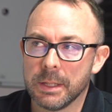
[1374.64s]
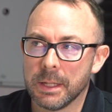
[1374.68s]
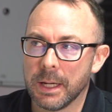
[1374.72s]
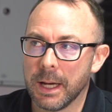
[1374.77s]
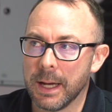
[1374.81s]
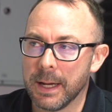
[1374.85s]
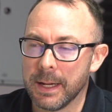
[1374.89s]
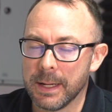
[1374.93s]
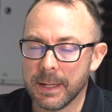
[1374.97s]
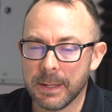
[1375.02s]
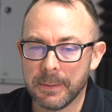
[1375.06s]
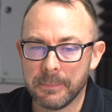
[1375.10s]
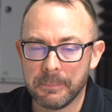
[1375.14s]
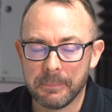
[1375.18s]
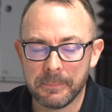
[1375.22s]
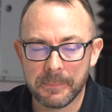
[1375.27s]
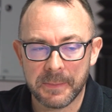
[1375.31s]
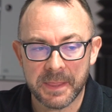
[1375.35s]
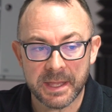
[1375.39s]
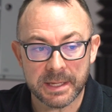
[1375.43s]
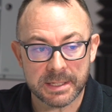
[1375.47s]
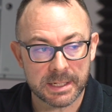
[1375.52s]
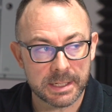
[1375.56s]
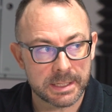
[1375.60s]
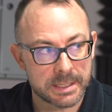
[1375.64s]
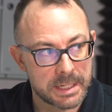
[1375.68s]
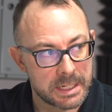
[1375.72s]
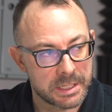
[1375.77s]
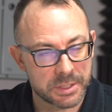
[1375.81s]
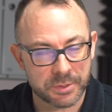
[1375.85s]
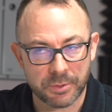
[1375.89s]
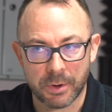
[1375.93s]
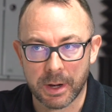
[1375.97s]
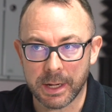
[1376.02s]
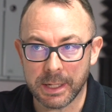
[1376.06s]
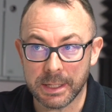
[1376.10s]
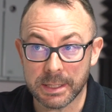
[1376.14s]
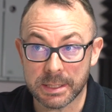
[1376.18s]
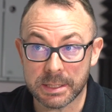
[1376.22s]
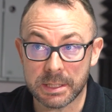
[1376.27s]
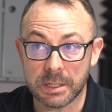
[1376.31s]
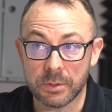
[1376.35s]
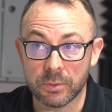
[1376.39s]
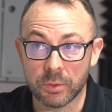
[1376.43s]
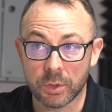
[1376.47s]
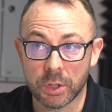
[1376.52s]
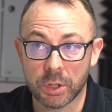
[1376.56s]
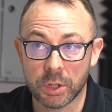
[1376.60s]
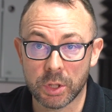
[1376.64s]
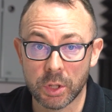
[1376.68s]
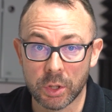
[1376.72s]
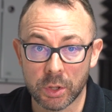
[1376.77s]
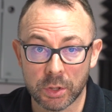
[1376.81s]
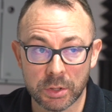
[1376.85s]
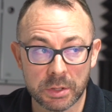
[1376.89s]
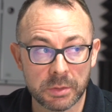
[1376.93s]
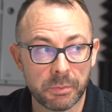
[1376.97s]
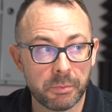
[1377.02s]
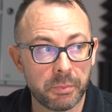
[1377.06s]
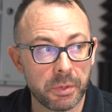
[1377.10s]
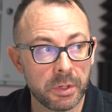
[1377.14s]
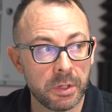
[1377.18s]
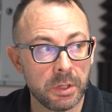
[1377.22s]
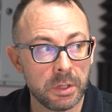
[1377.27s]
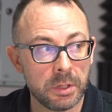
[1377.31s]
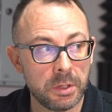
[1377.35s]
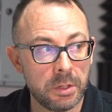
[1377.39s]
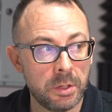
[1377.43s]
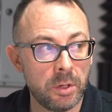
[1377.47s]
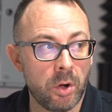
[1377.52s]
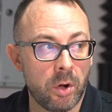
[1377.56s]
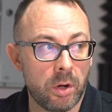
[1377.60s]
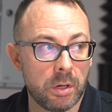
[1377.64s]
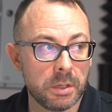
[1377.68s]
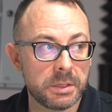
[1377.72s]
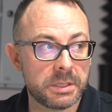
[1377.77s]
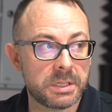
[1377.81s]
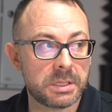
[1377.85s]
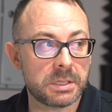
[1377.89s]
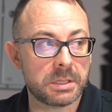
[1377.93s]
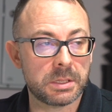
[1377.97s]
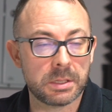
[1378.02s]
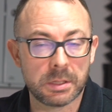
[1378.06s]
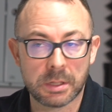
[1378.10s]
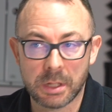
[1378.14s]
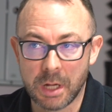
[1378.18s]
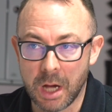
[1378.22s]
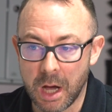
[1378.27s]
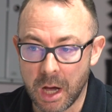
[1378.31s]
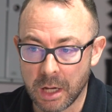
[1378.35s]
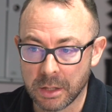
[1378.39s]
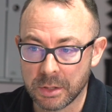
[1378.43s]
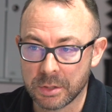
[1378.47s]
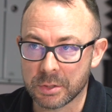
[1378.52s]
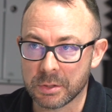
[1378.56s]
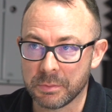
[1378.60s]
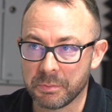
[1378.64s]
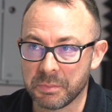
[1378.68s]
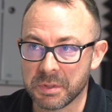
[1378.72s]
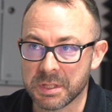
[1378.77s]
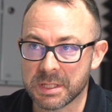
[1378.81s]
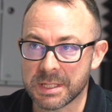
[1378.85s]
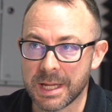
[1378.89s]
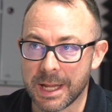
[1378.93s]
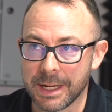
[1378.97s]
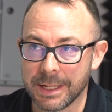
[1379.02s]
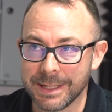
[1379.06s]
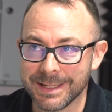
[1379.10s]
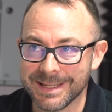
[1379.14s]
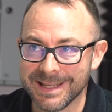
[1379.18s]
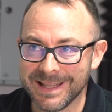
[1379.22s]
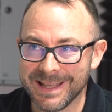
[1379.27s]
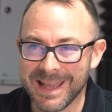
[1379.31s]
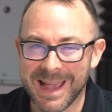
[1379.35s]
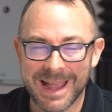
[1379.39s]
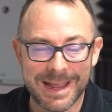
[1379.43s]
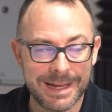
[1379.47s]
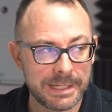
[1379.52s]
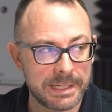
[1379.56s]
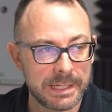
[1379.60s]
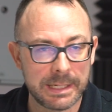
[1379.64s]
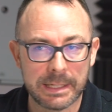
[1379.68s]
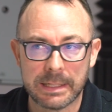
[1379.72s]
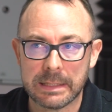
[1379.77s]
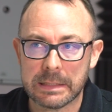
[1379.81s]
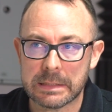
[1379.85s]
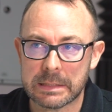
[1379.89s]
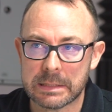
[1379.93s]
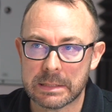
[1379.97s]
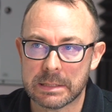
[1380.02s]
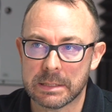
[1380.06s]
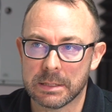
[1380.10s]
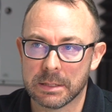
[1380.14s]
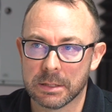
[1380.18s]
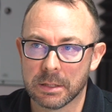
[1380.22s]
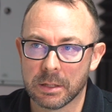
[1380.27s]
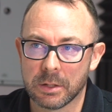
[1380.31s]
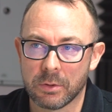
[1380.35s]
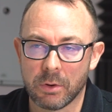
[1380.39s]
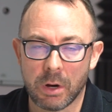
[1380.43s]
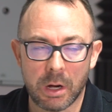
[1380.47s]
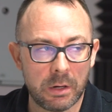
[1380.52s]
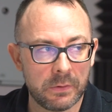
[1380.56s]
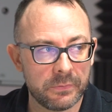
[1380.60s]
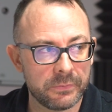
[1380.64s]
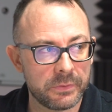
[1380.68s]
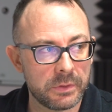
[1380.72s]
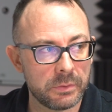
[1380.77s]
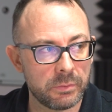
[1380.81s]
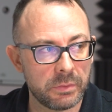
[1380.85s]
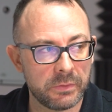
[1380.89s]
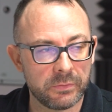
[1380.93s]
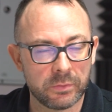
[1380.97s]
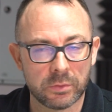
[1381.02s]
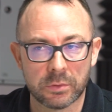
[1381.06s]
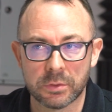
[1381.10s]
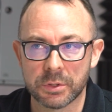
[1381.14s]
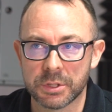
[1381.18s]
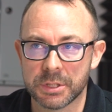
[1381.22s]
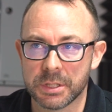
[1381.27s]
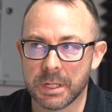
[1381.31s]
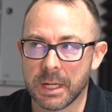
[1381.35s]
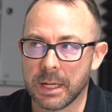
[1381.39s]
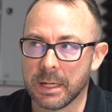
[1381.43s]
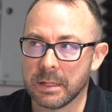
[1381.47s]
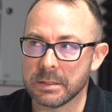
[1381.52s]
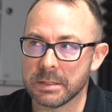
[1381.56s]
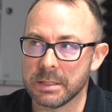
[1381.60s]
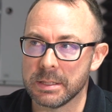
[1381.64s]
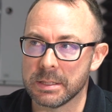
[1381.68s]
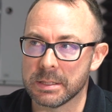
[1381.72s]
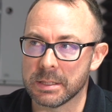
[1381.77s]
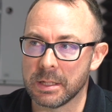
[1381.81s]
Their success rate is still good, but not 100%. It's in the 80s quite often with auction houses.